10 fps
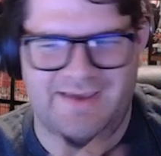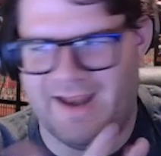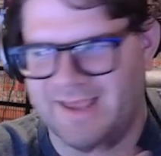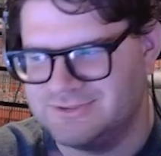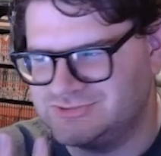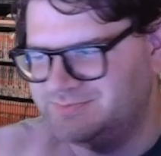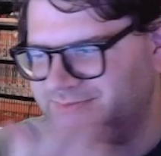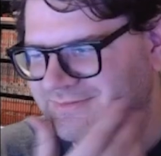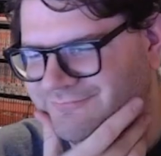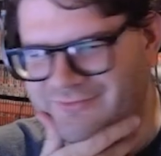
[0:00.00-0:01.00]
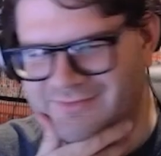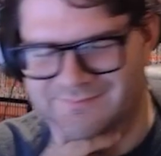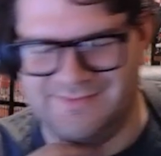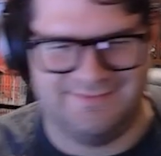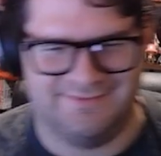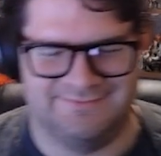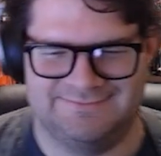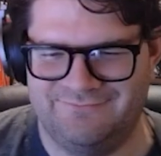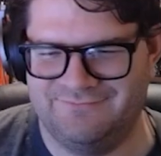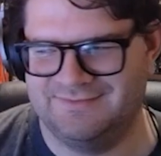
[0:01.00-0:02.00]
And just completely floating in midair.
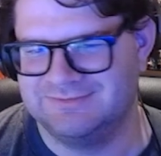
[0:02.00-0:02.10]
Love it.